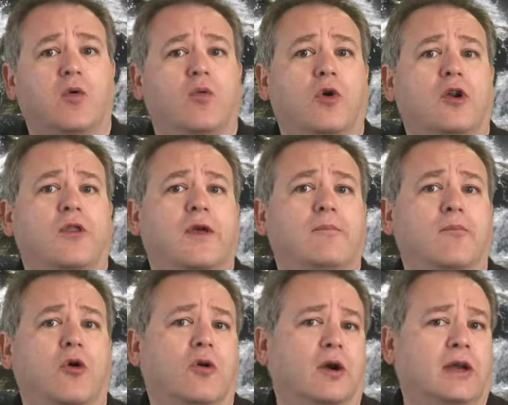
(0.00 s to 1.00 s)
what are they
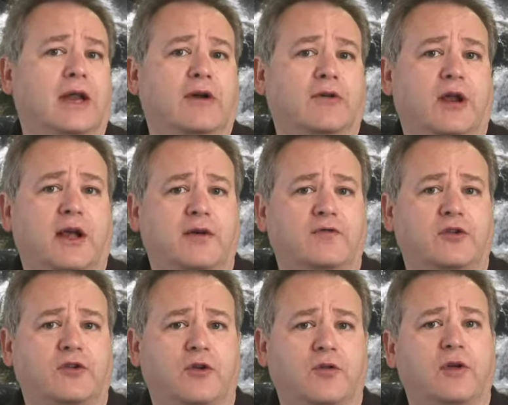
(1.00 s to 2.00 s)
morally now going to have to
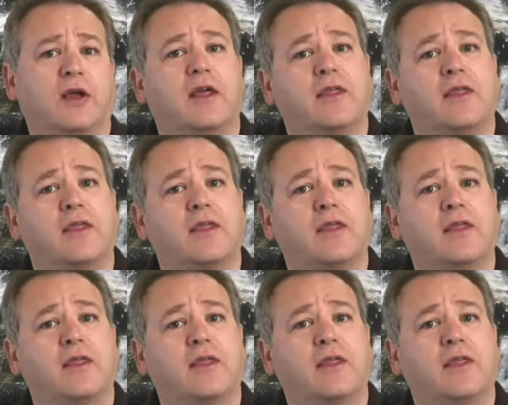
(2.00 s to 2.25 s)
do?